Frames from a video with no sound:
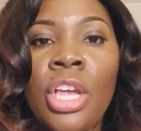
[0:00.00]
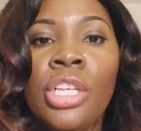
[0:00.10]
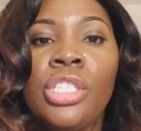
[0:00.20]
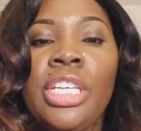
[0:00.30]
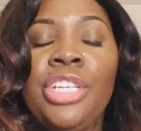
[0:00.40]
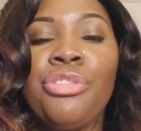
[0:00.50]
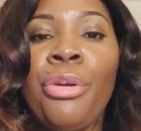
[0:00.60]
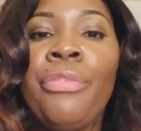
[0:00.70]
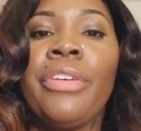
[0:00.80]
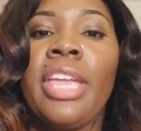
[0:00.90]
See,
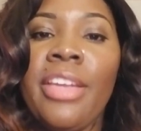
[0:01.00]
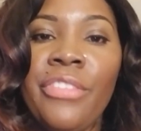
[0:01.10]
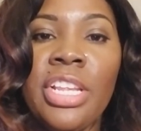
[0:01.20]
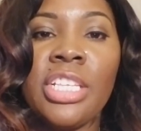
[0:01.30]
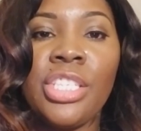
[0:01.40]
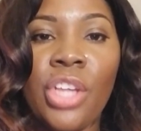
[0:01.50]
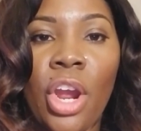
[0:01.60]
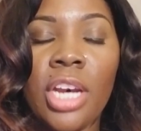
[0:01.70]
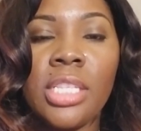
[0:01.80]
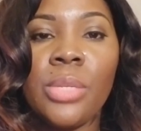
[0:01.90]
true forgiveness
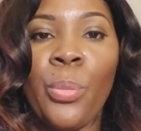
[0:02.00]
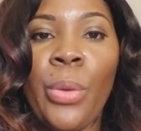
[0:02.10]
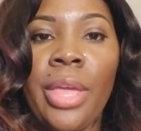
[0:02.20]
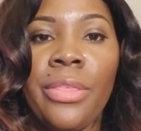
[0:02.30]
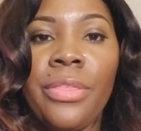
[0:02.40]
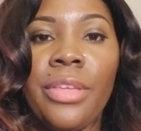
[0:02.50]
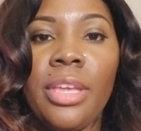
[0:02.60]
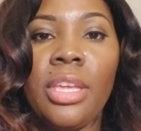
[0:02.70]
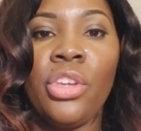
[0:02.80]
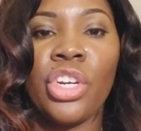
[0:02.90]
starts with
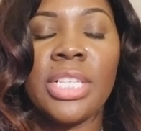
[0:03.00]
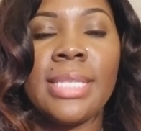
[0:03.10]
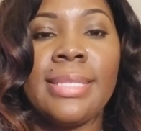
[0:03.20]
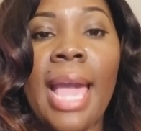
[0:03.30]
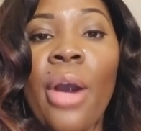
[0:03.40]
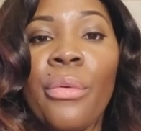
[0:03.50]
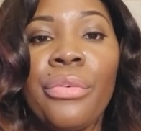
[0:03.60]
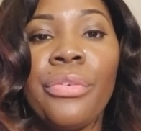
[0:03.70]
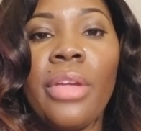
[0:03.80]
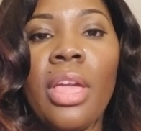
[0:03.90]

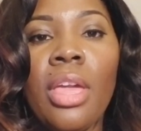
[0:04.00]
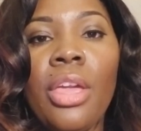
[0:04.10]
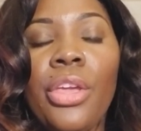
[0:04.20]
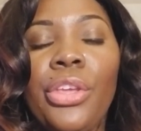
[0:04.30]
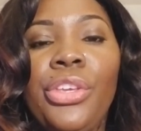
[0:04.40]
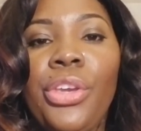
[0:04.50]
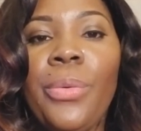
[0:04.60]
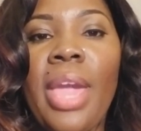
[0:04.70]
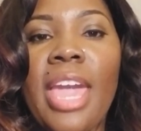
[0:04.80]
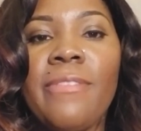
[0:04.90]
yourself. You
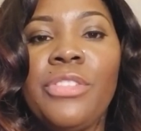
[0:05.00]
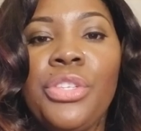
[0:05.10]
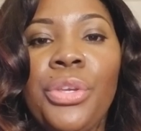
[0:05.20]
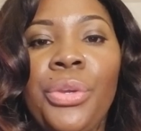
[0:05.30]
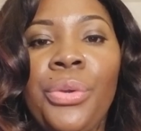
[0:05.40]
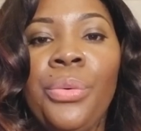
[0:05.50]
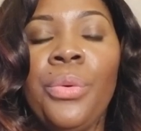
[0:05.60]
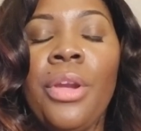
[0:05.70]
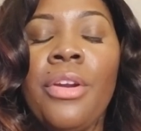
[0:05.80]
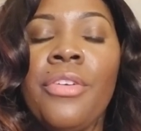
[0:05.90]
have to
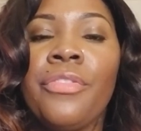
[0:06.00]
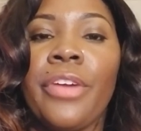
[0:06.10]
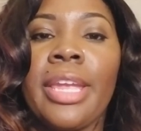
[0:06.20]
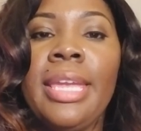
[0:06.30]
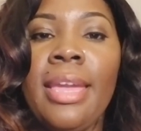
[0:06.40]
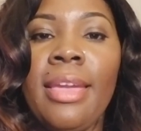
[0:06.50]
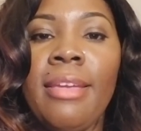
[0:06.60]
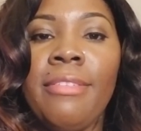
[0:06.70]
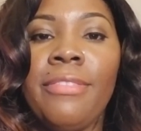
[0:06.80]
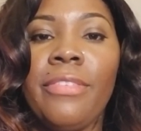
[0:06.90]

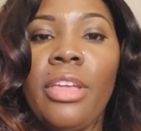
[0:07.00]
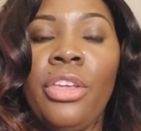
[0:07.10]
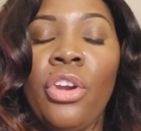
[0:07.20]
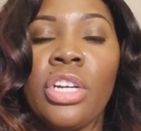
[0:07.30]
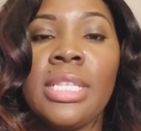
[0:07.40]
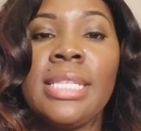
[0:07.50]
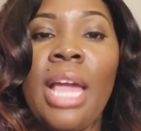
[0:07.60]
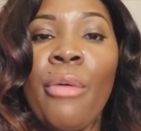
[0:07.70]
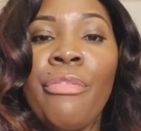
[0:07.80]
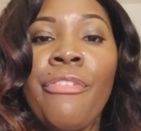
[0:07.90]
forgive
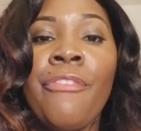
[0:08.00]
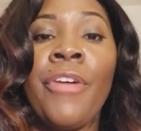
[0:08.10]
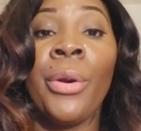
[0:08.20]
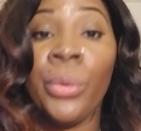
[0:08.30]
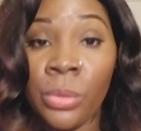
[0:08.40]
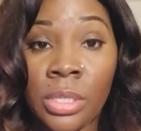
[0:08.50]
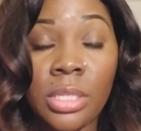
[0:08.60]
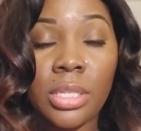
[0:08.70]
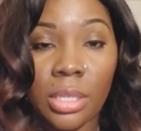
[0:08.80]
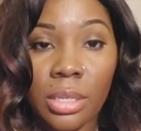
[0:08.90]
yourself
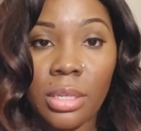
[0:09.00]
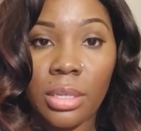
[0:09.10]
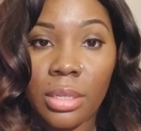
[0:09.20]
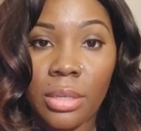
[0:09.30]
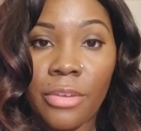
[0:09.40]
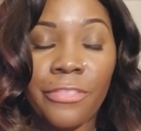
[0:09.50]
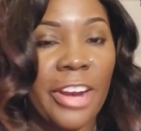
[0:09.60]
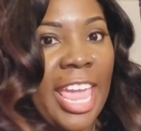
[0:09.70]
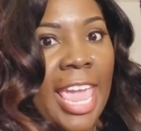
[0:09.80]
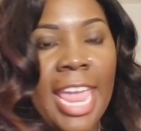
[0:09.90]
first
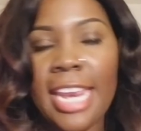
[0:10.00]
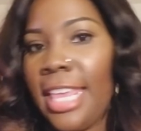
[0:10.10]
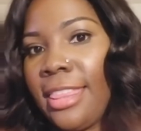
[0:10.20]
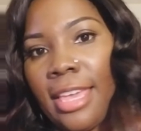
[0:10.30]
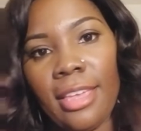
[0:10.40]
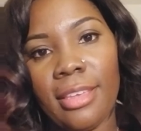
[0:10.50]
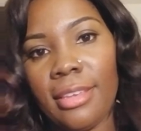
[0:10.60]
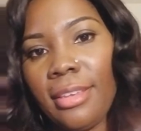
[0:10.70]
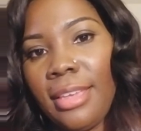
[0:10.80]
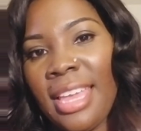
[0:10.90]
for anything
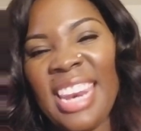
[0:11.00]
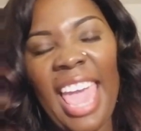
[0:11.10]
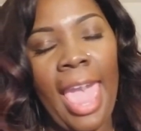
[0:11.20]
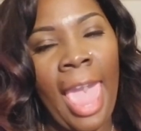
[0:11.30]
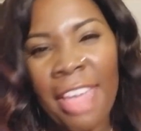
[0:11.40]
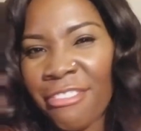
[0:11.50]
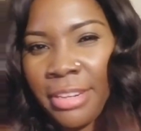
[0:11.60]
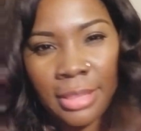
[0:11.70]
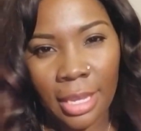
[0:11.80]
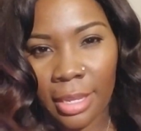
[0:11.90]
and
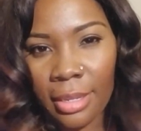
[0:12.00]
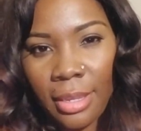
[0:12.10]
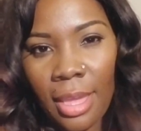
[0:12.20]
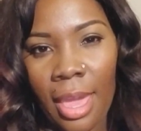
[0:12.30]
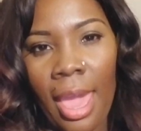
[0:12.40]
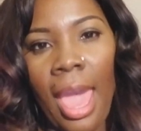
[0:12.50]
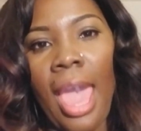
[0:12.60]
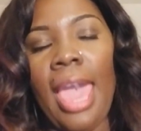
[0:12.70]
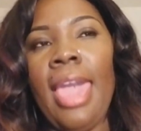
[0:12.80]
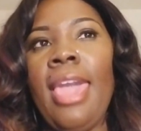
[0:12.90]
everything.
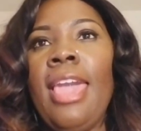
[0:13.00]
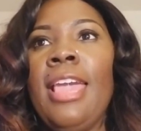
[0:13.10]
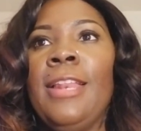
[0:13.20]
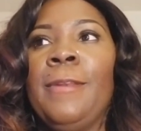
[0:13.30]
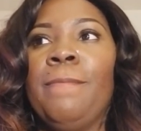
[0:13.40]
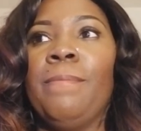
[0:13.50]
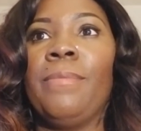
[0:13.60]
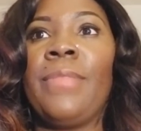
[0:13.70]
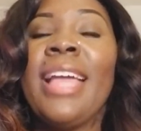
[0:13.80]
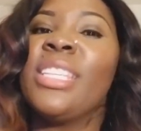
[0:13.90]
And
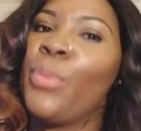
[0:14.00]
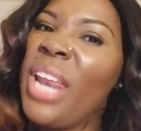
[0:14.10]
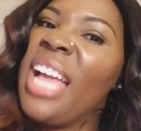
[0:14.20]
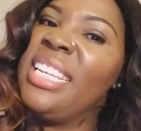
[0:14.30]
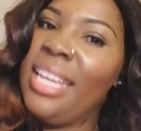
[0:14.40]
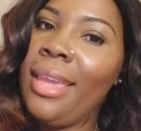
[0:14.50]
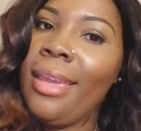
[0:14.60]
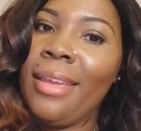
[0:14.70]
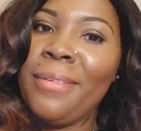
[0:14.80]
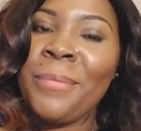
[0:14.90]
that's what I
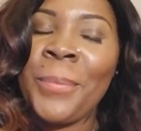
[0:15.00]
did.